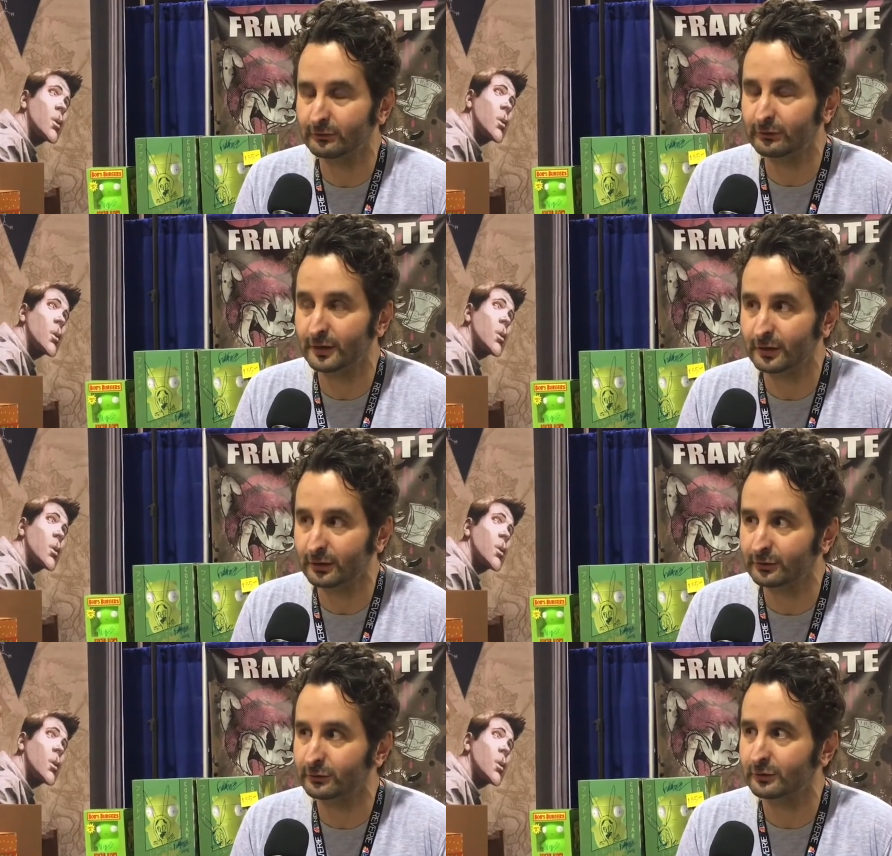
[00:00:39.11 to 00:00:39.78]

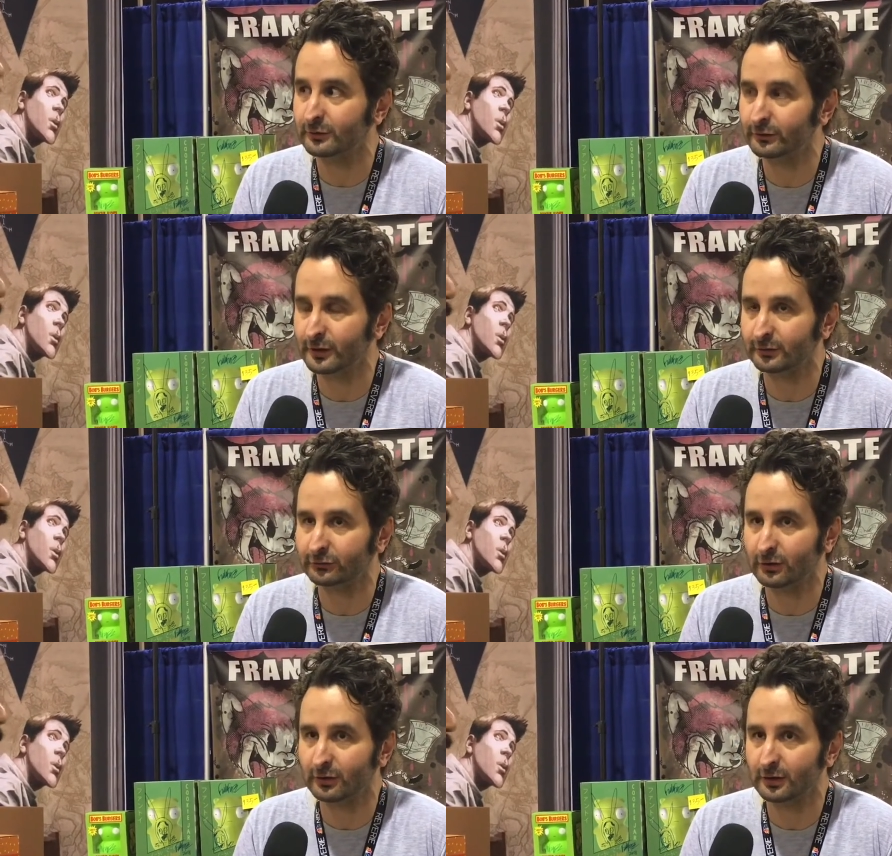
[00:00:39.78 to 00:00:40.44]
Speaker 1: Very cool if you like
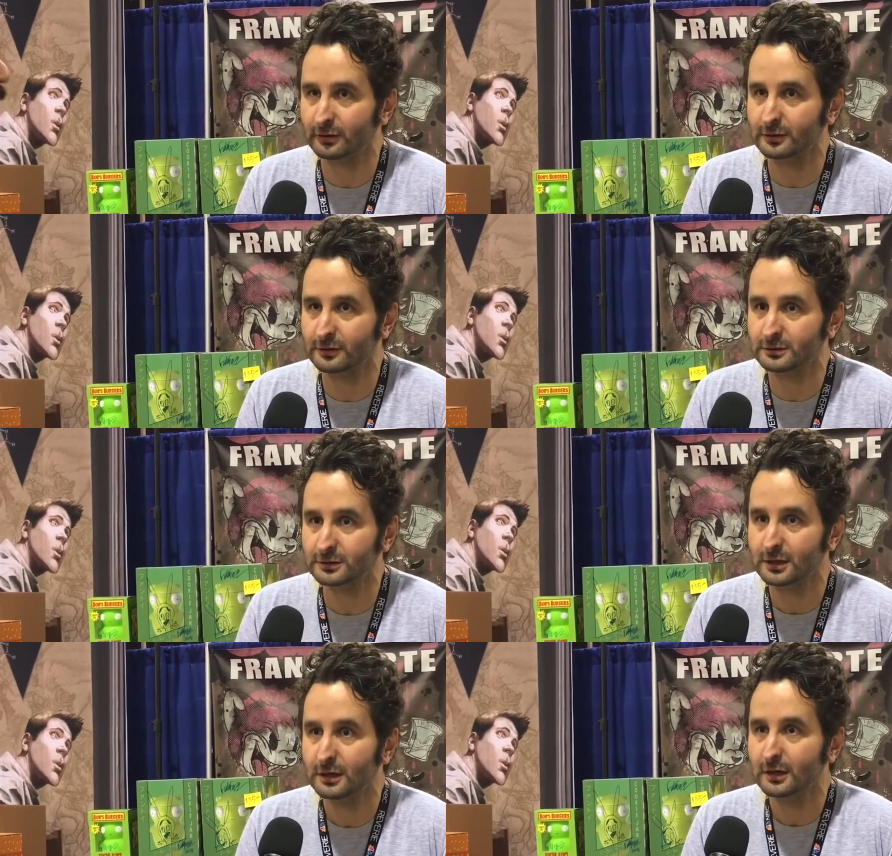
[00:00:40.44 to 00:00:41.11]
Troll Hunters.
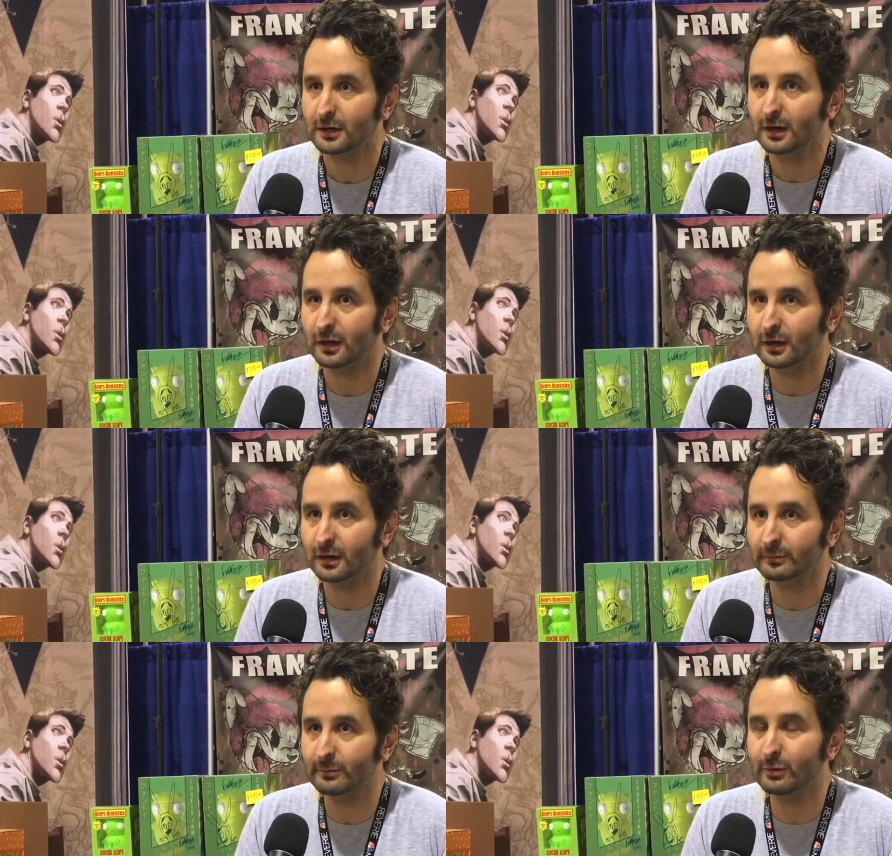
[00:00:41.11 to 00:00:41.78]

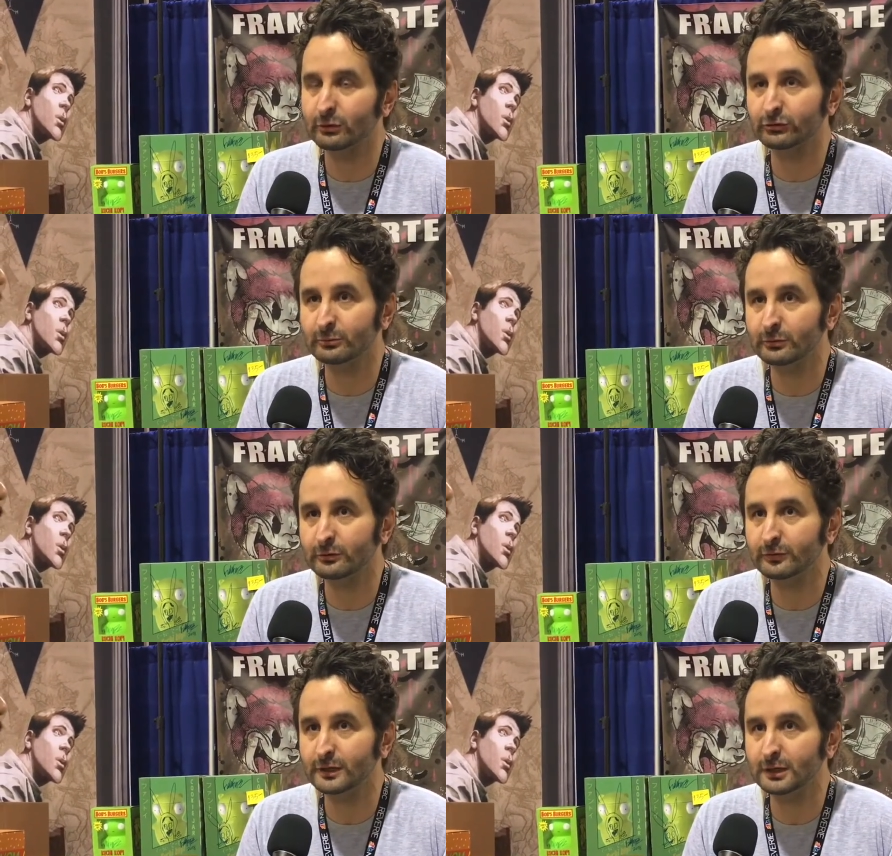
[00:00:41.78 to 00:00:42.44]
Um, Emoji
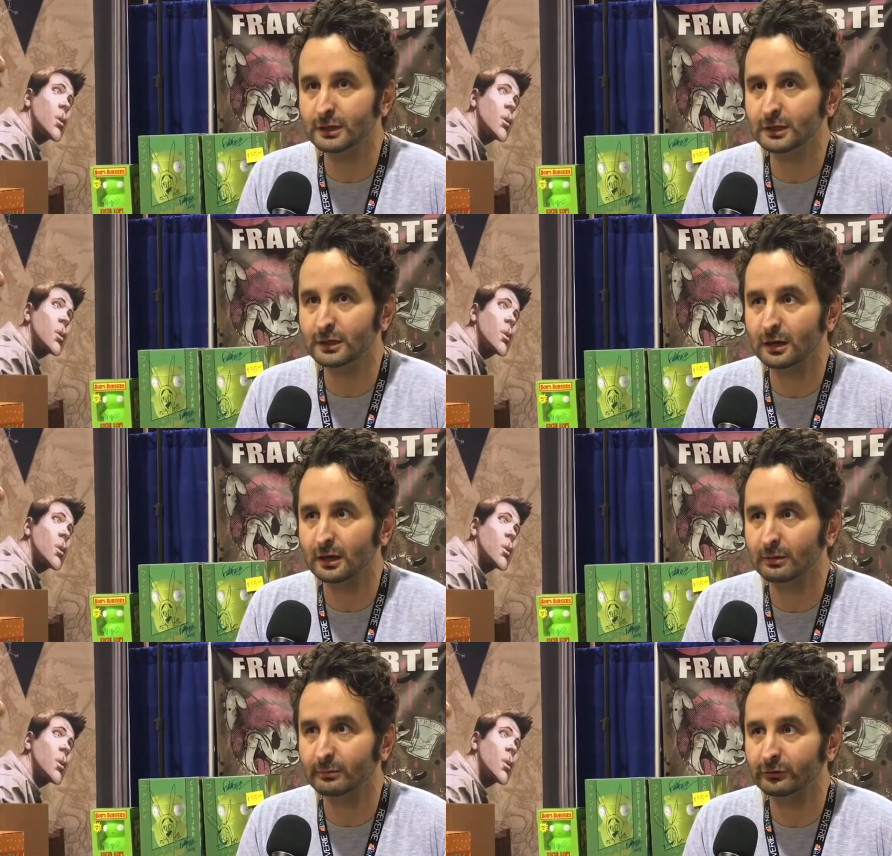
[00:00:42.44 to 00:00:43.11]
Movie,
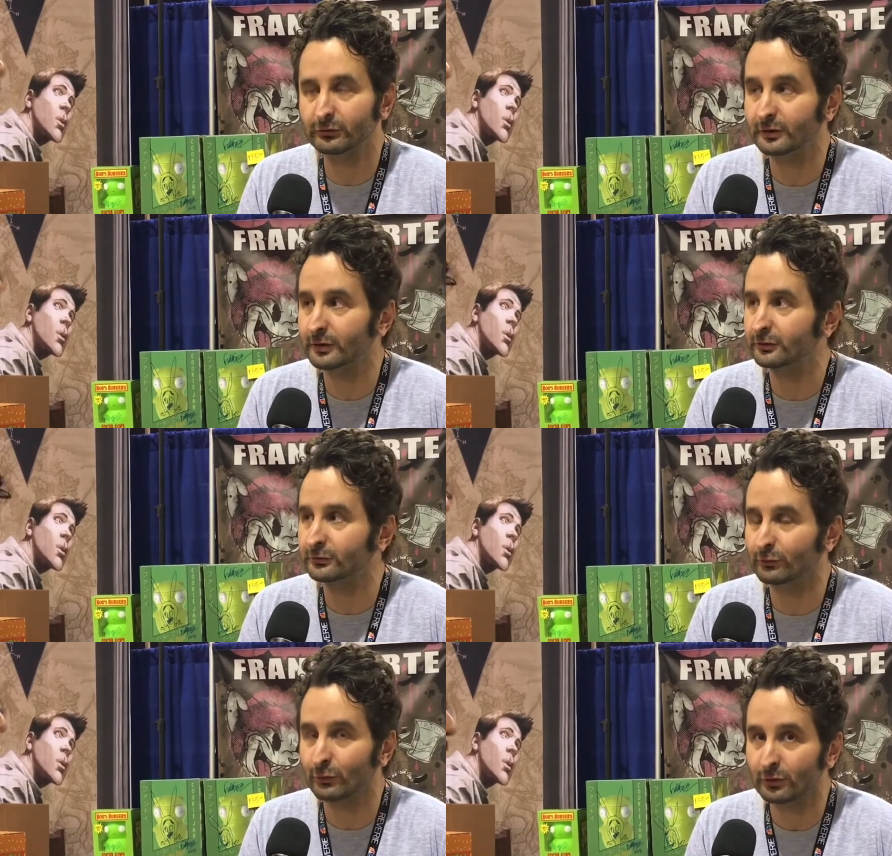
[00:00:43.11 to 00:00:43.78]
um, Insidious
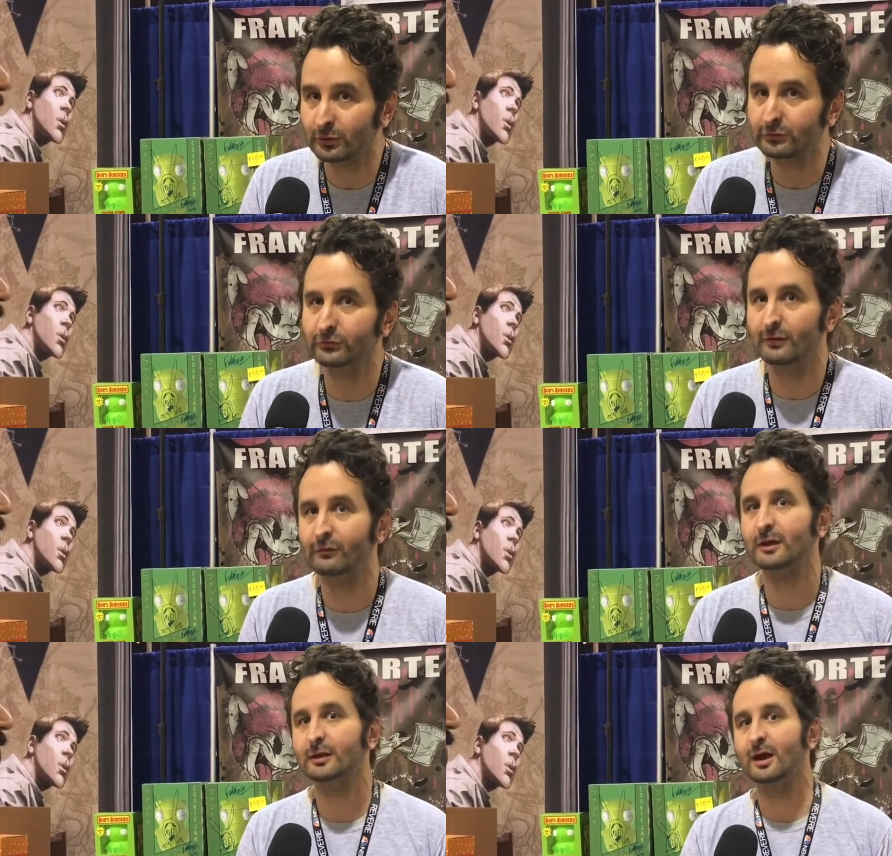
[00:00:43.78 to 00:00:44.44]
4, stuff
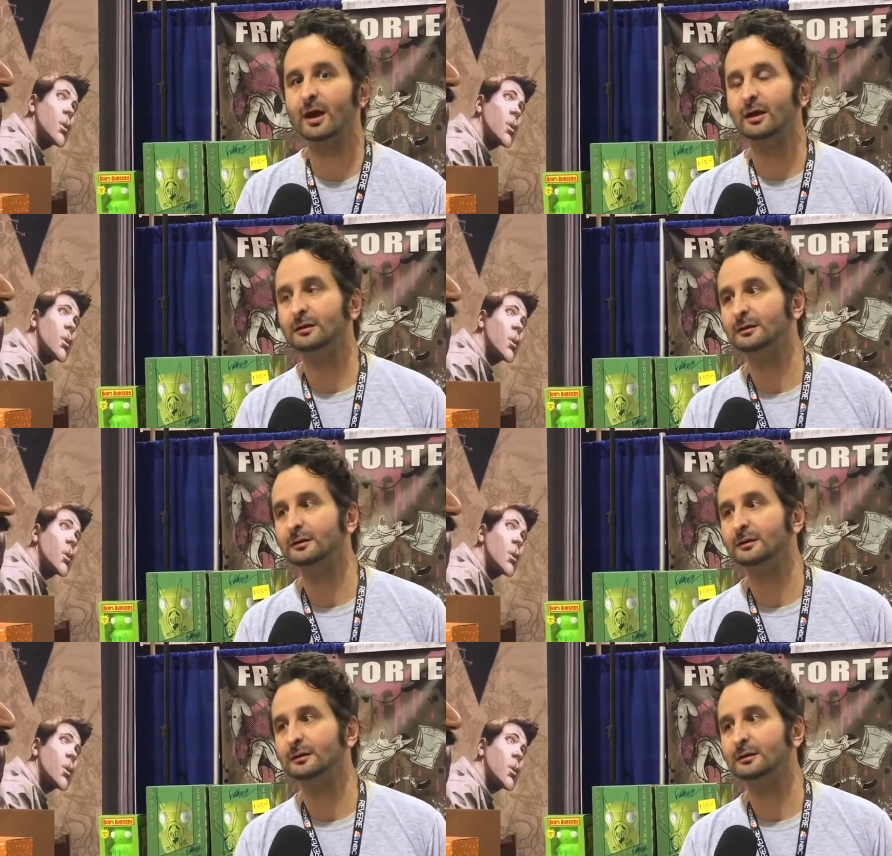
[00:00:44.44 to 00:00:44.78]
like that.